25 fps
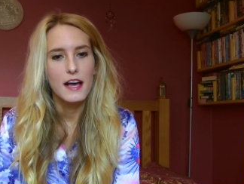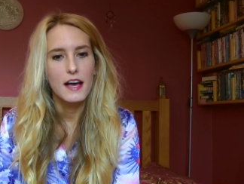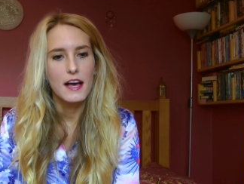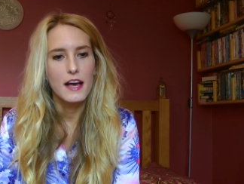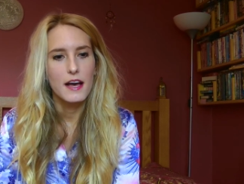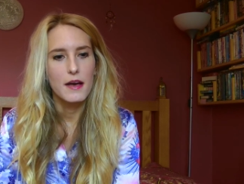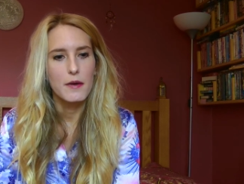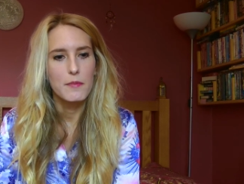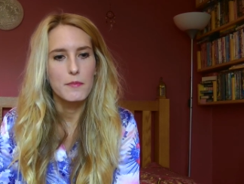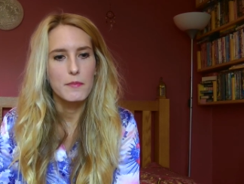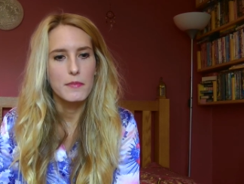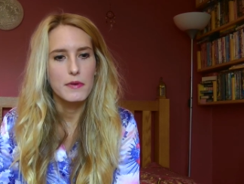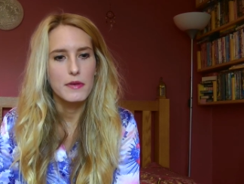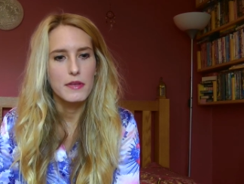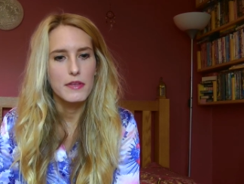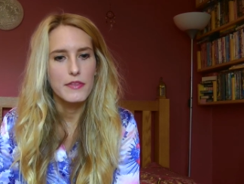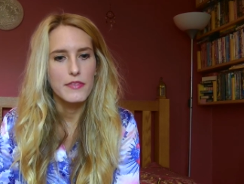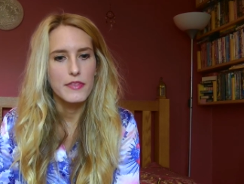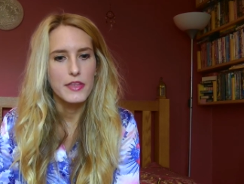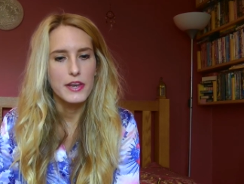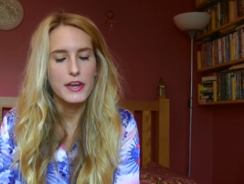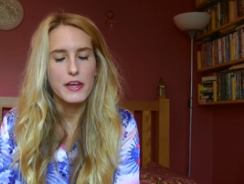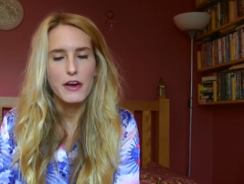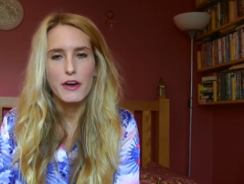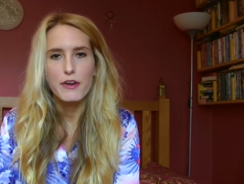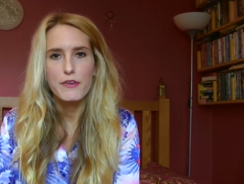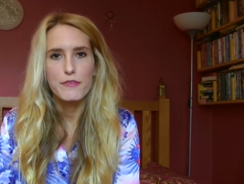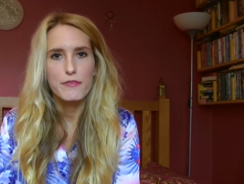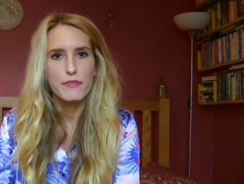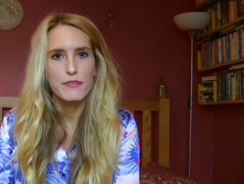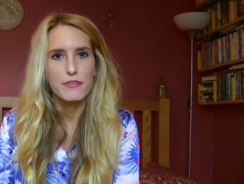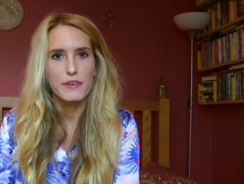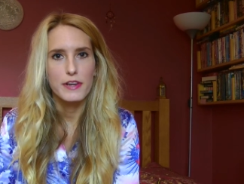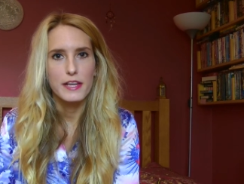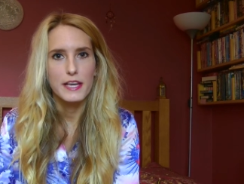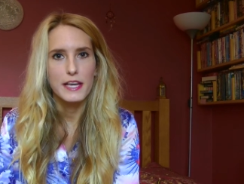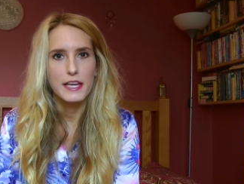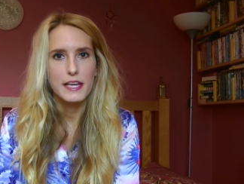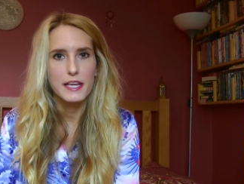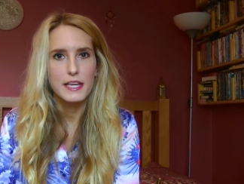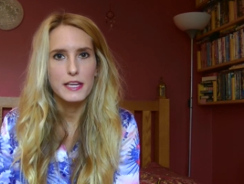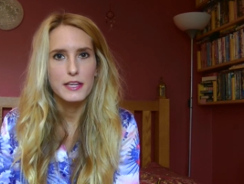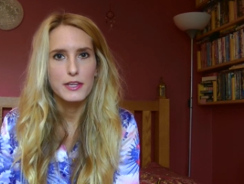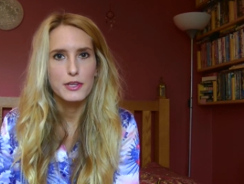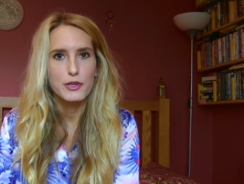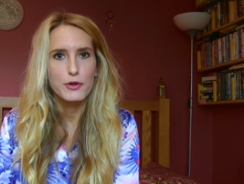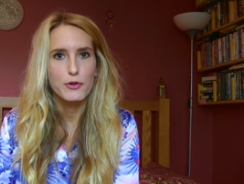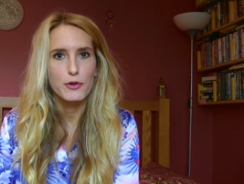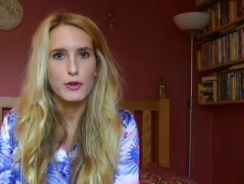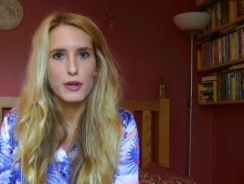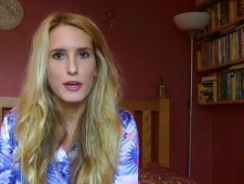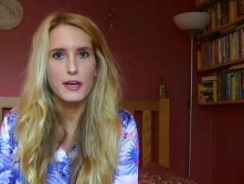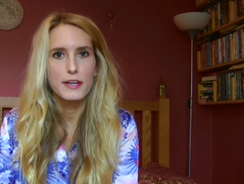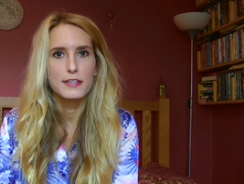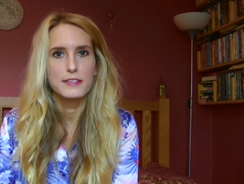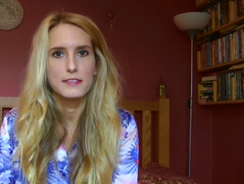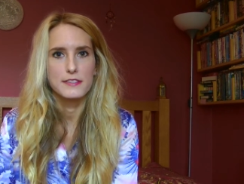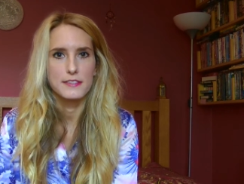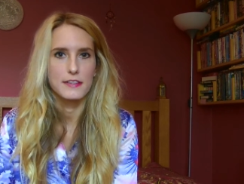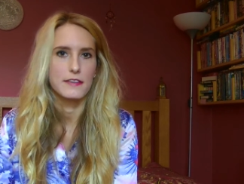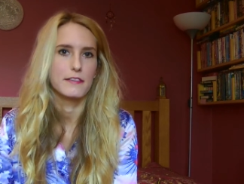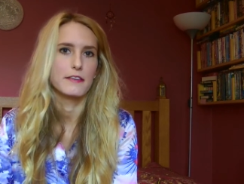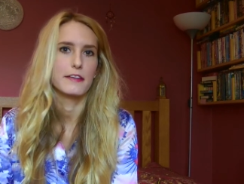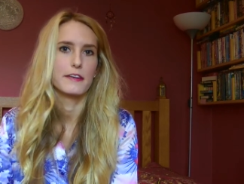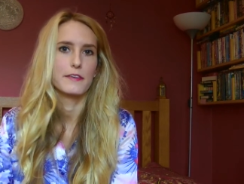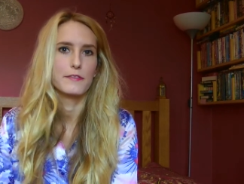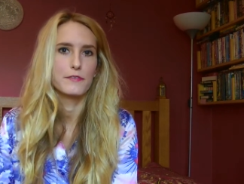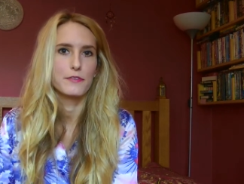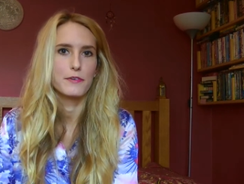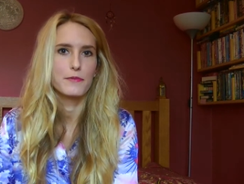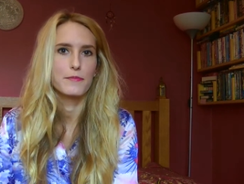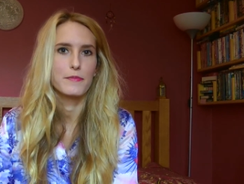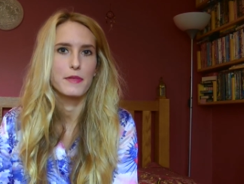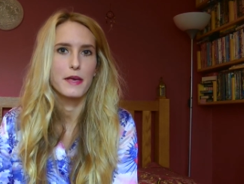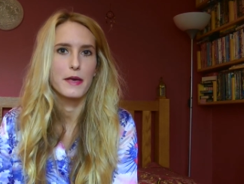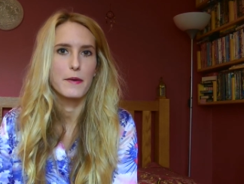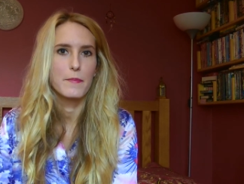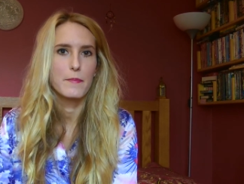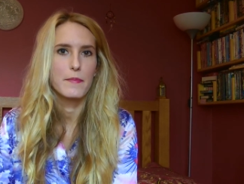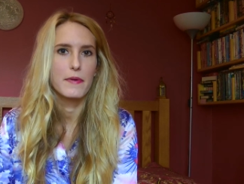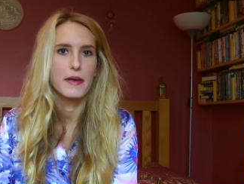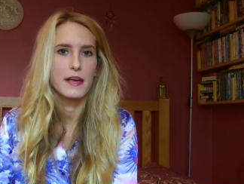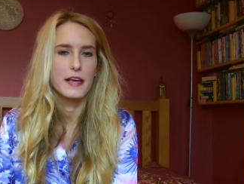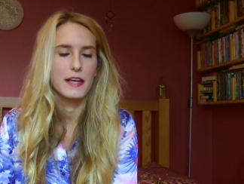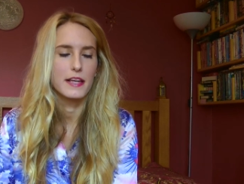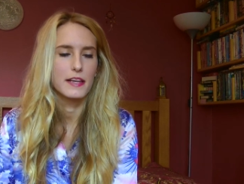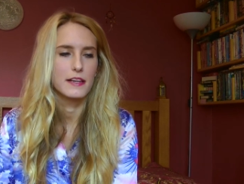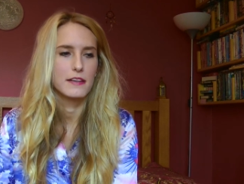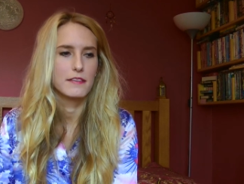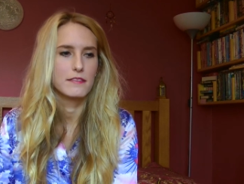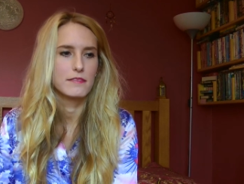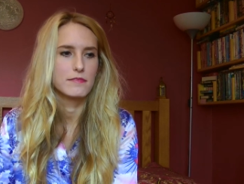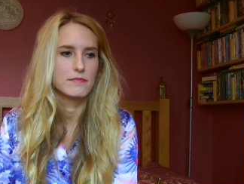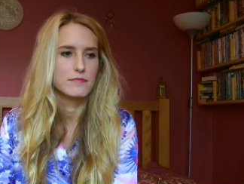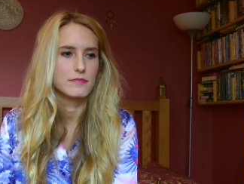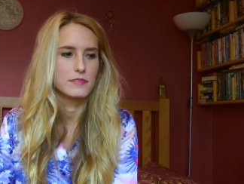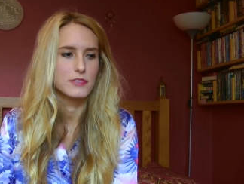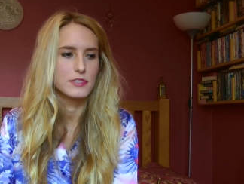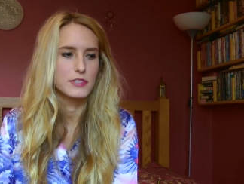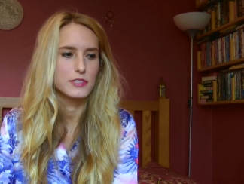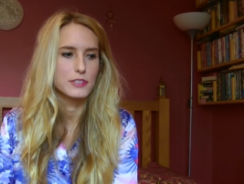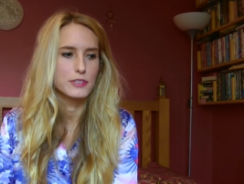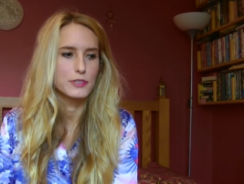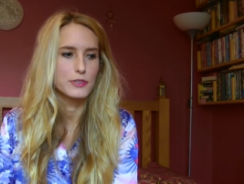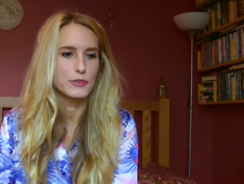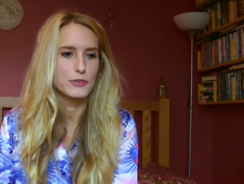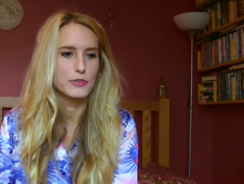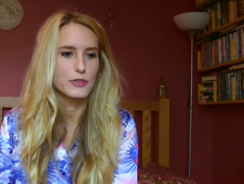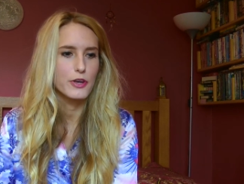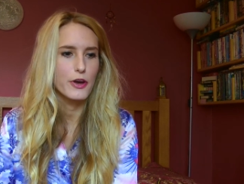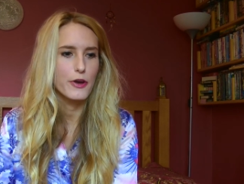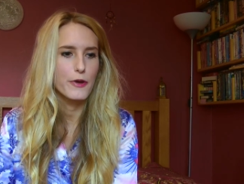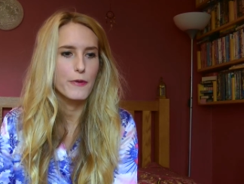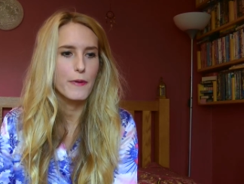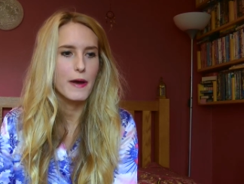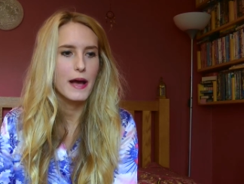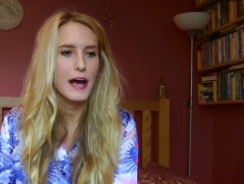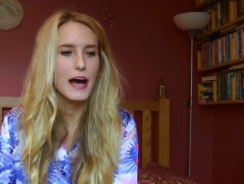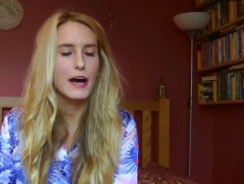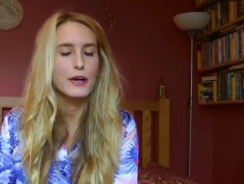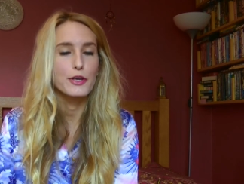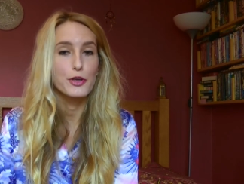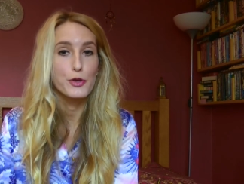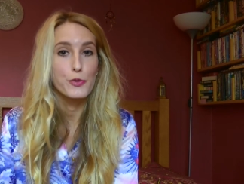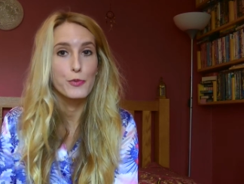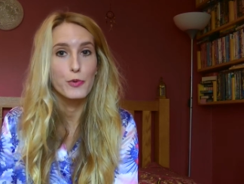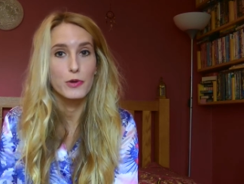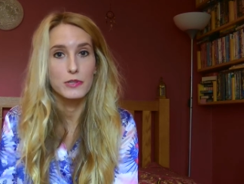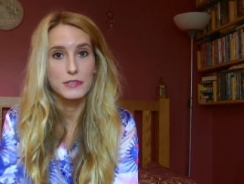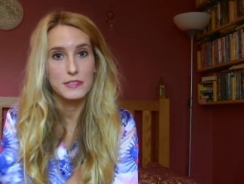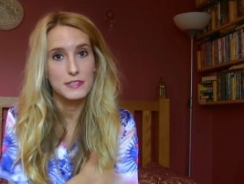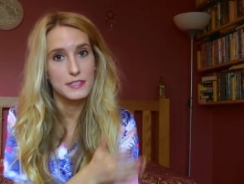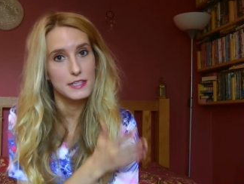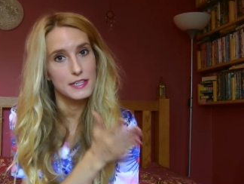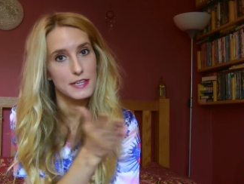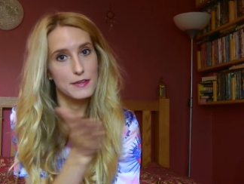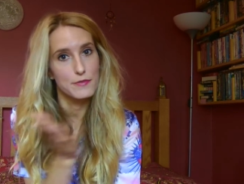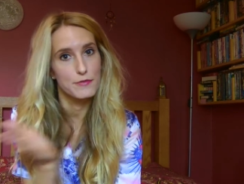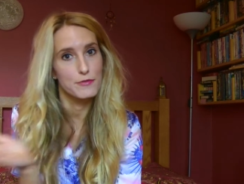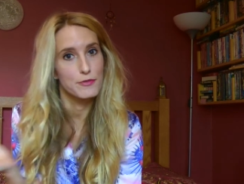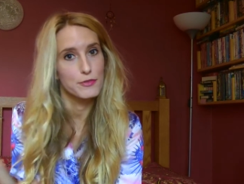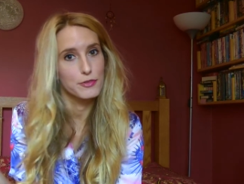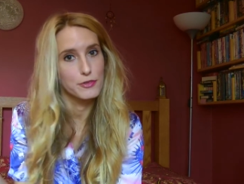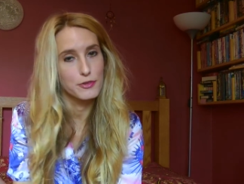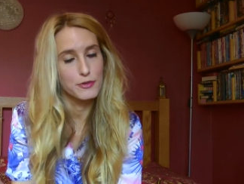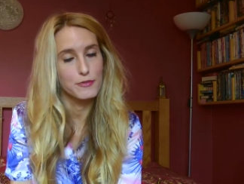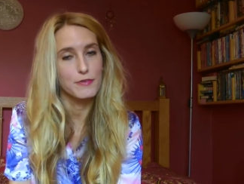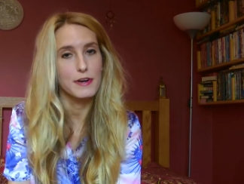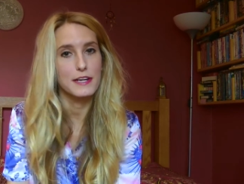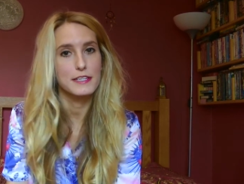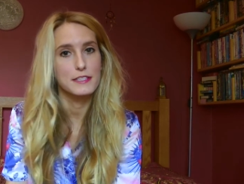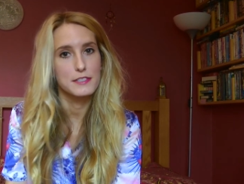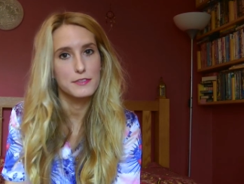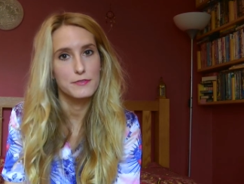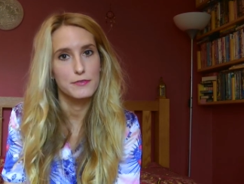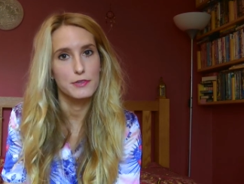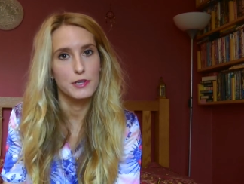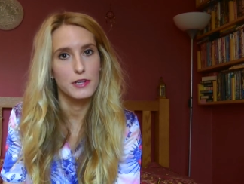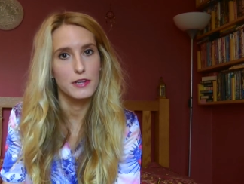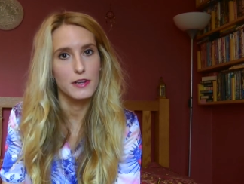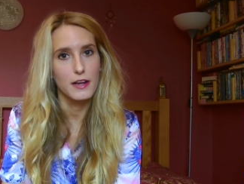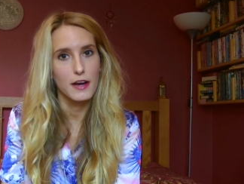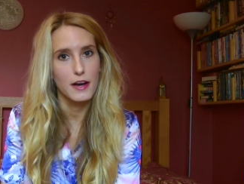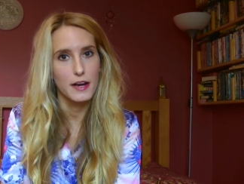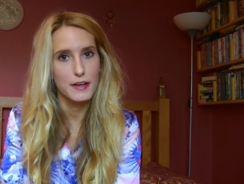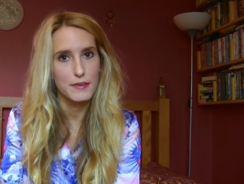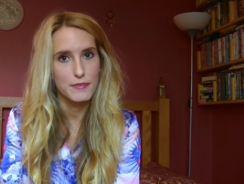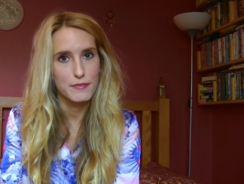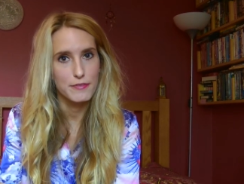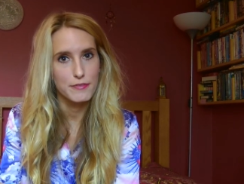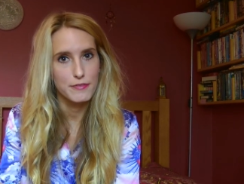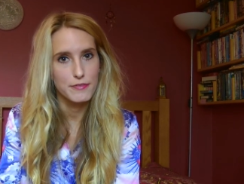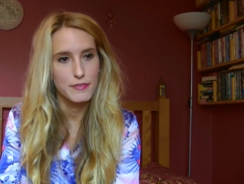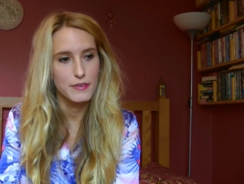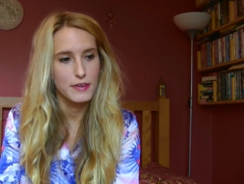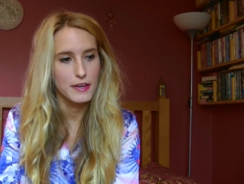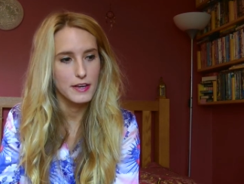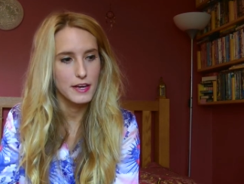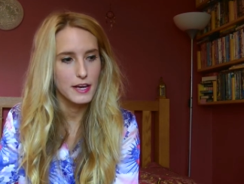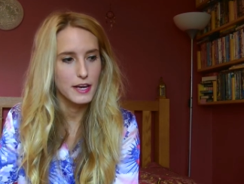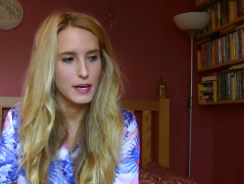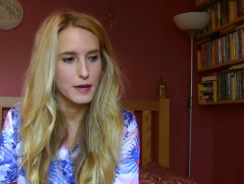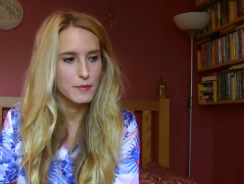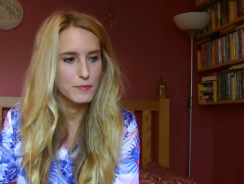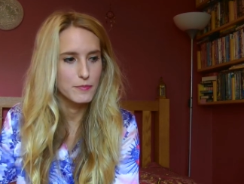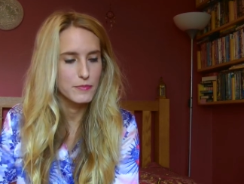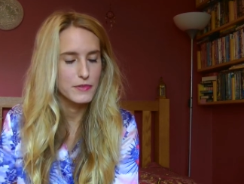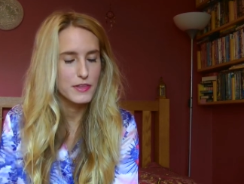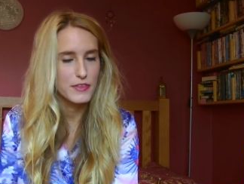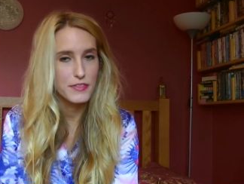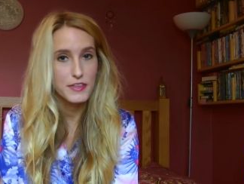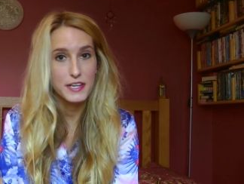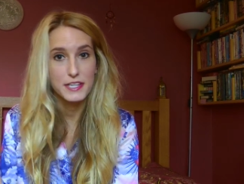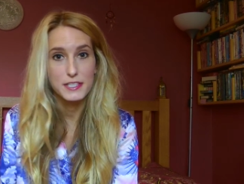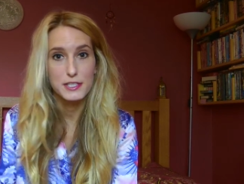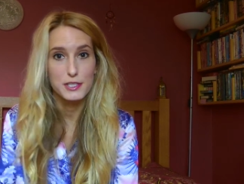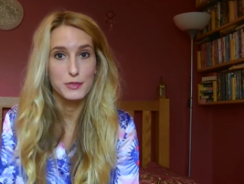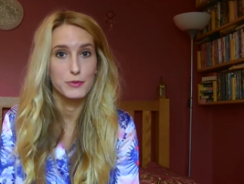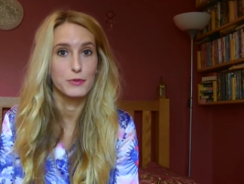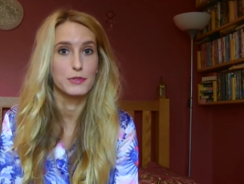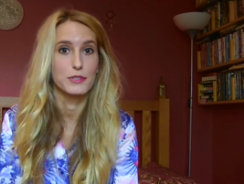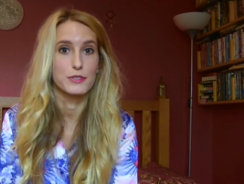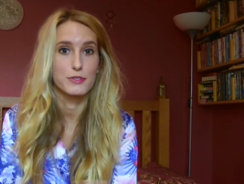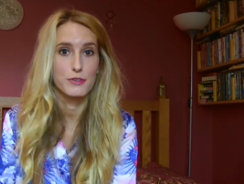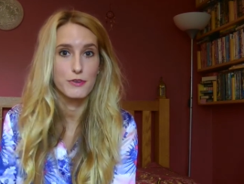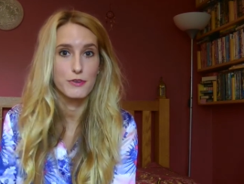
um, and then hopefully you'll learn something from them and you'll know how you want to live the rest of your life, um, the things you want